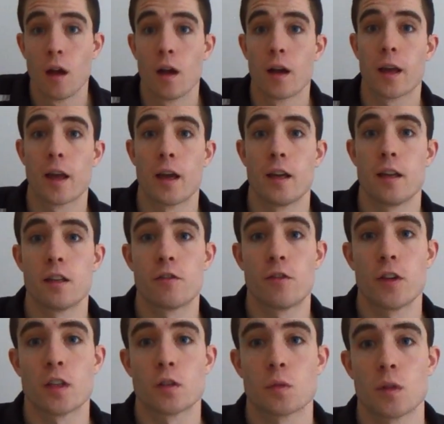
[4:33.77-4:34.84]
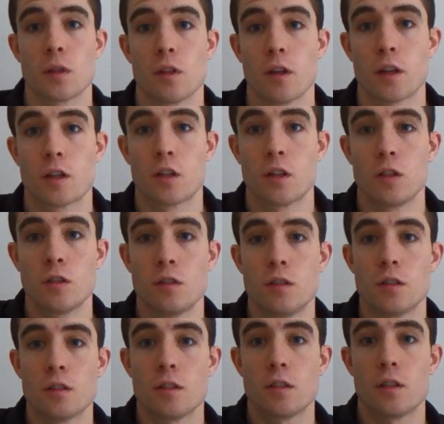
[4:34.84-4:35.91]
Okay, this first one that I
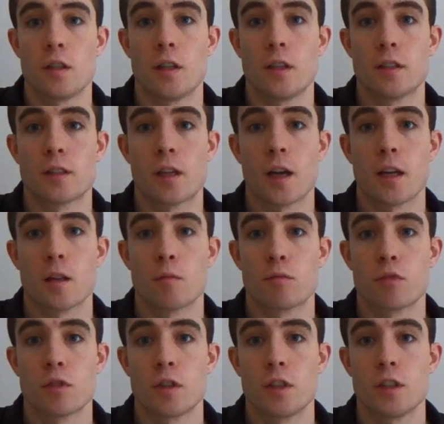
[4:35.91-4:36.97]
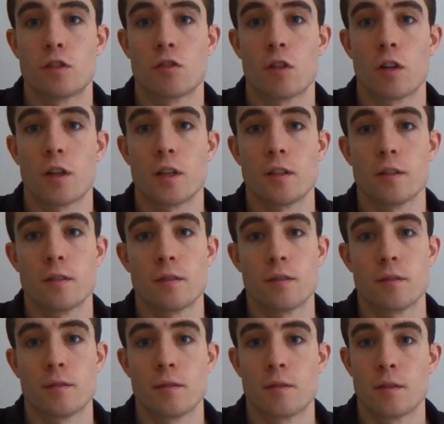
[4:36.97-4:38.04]
glued is getting pretty dry,
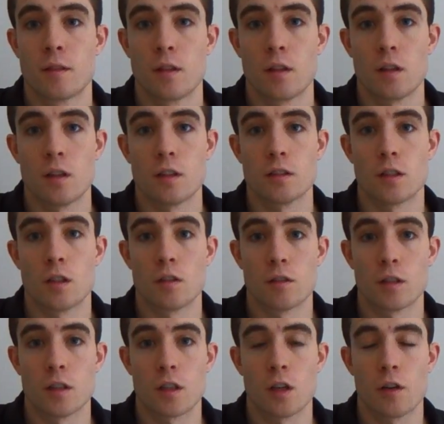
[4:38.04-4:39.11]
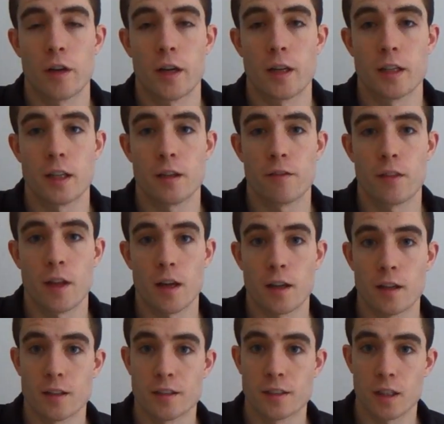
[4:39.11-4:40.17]
so I'm going to go ahead and give
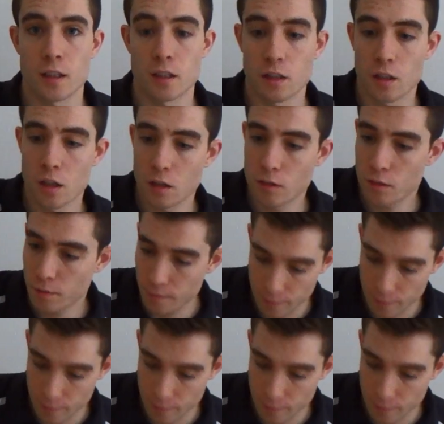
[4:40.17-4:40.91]
that a second coat.